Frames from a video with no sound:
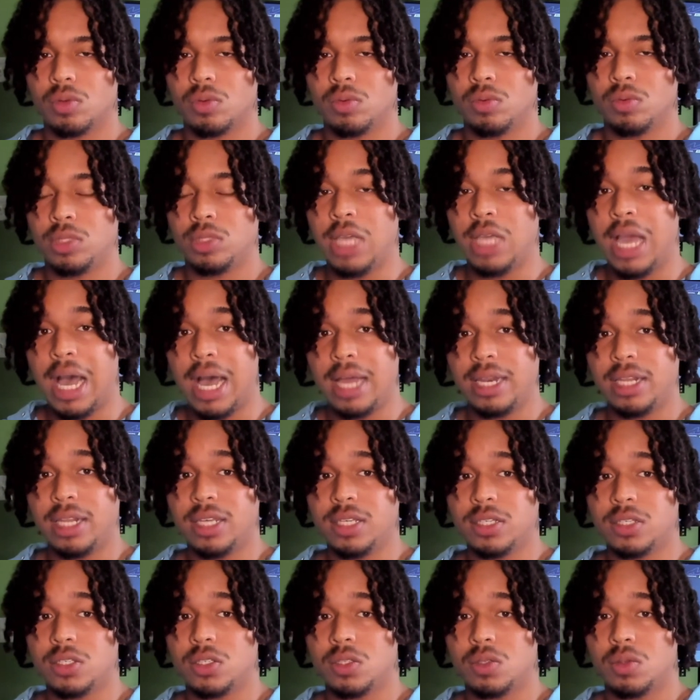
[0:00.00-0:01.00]

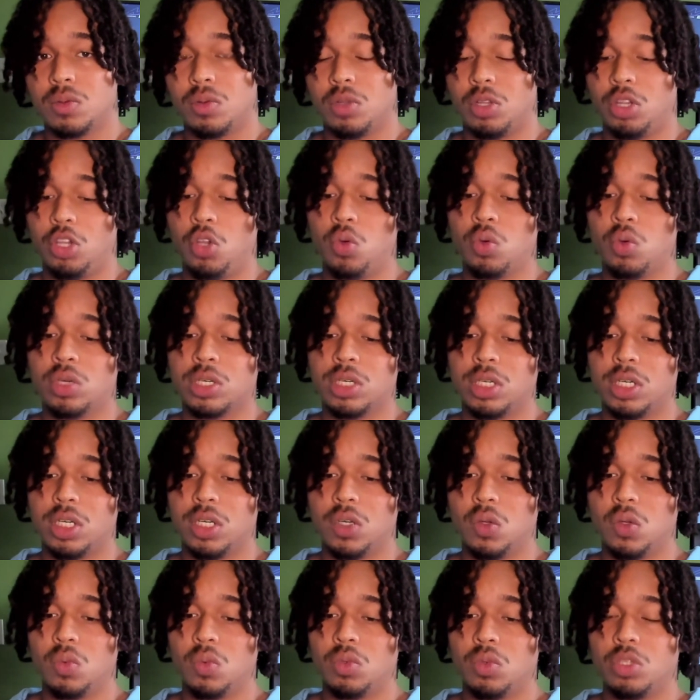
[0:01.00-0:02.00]
Giannis,
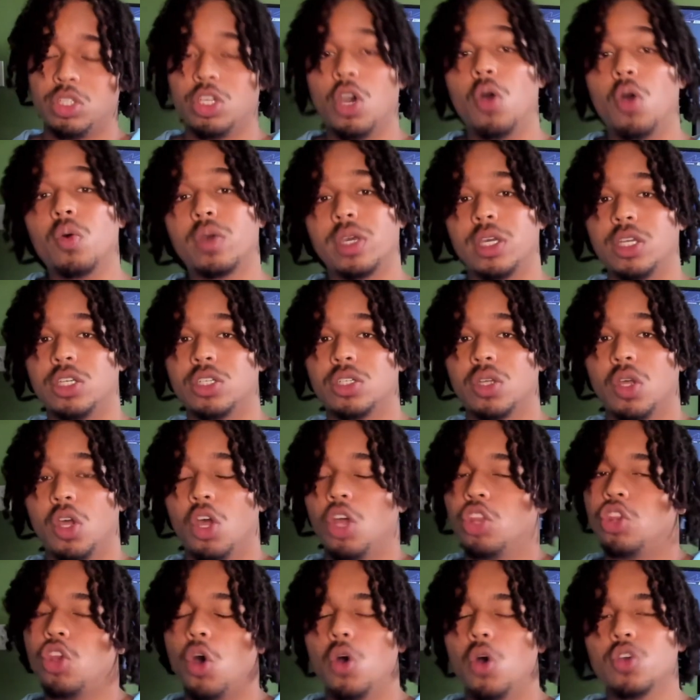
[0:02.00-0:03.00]
Luka, Jokic.
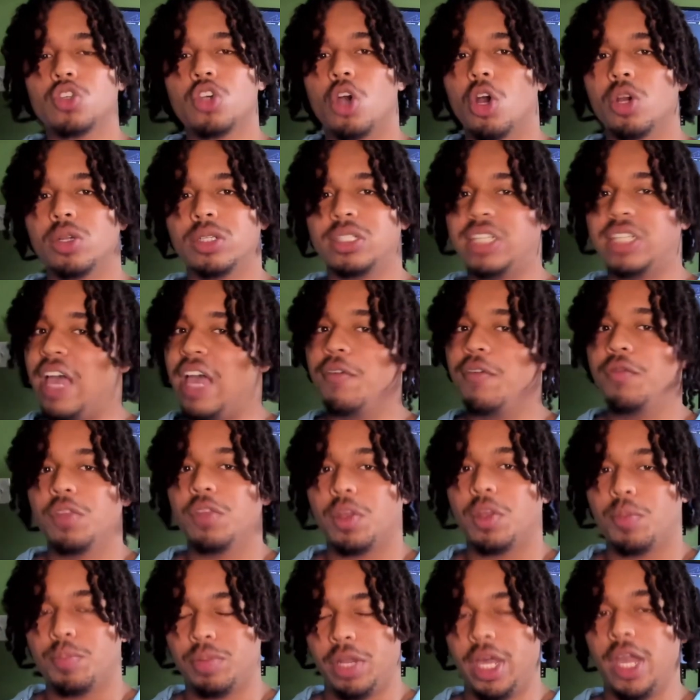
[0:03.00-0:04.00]
Those are
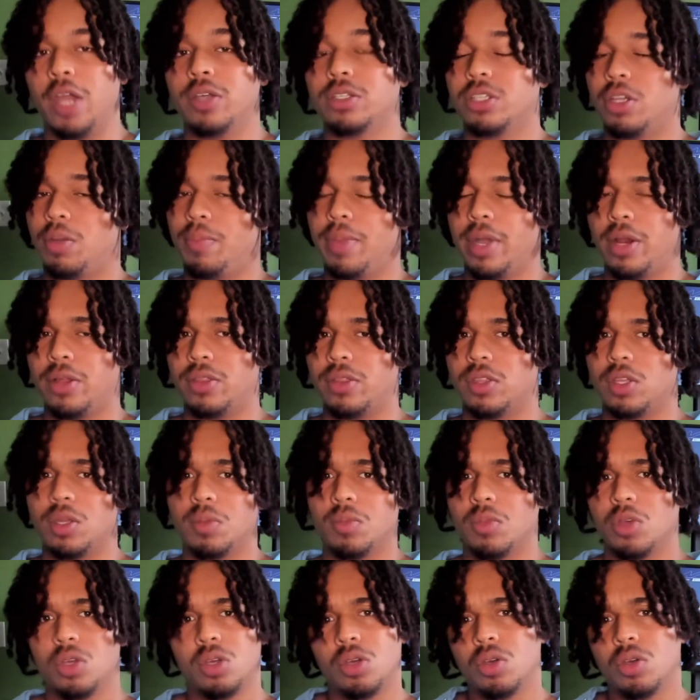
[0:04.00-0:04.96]
definitely players that are better than him.